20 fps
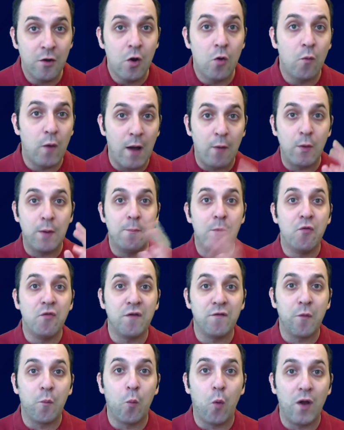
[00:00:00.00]
right? We move it
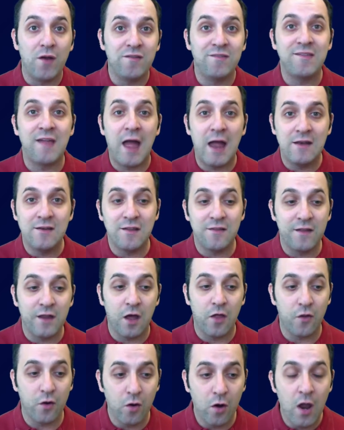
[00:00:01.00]
from one side to the
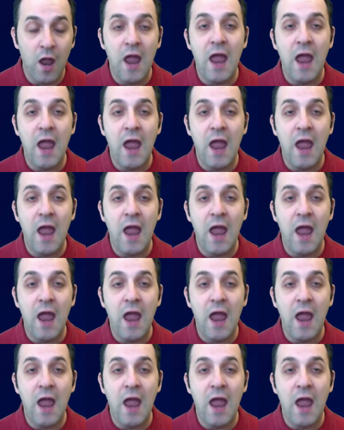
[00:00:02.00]
other.